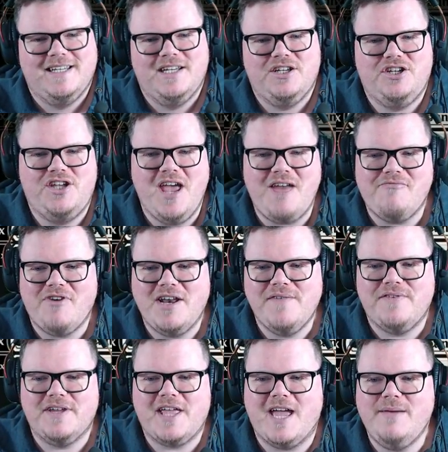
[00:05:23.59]
Get ready
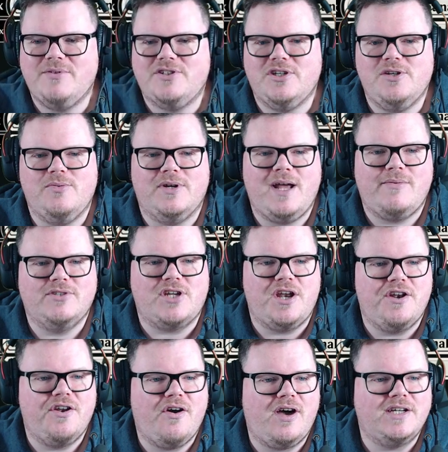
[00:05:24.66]
for game 2. Well, that was a
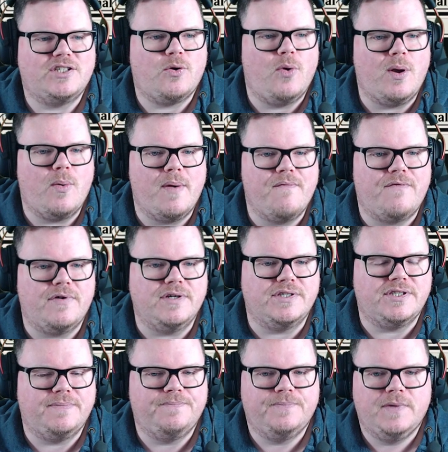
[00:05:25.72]
nice quick win for
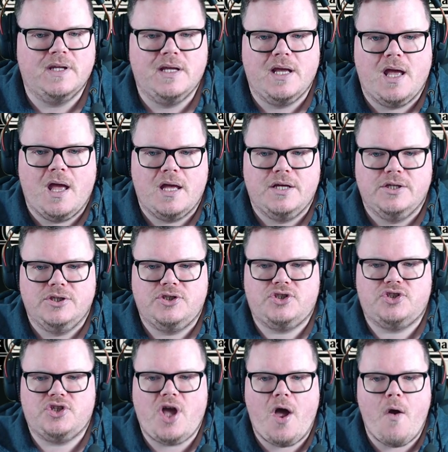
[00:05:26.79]
us.
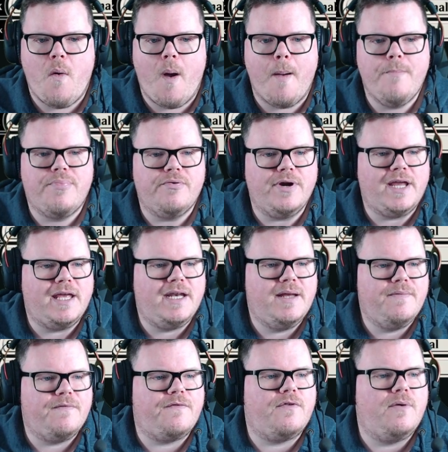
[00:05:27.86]
So, bringing
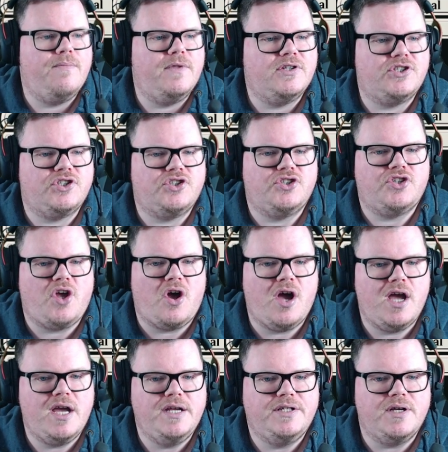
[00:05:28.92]
in from the
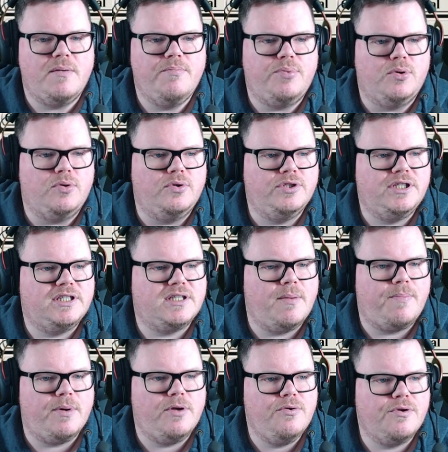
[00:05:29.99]
sideboard is a
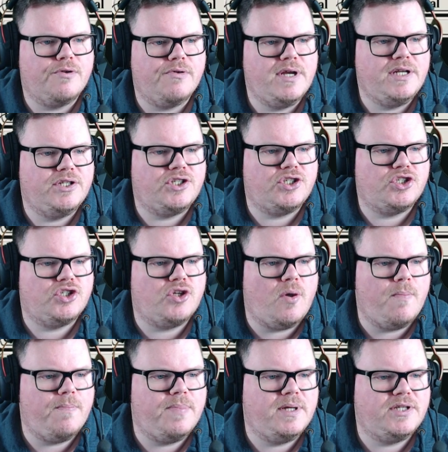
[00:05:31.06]
blue-green
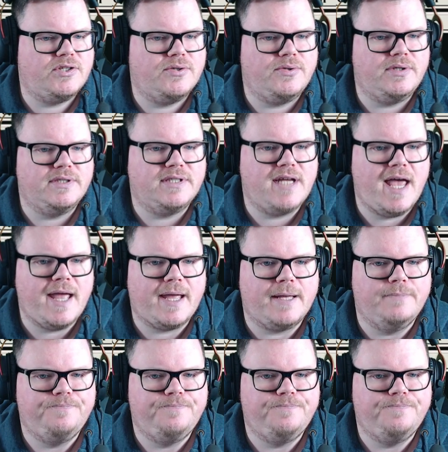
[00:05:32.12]
stompy sort of deck.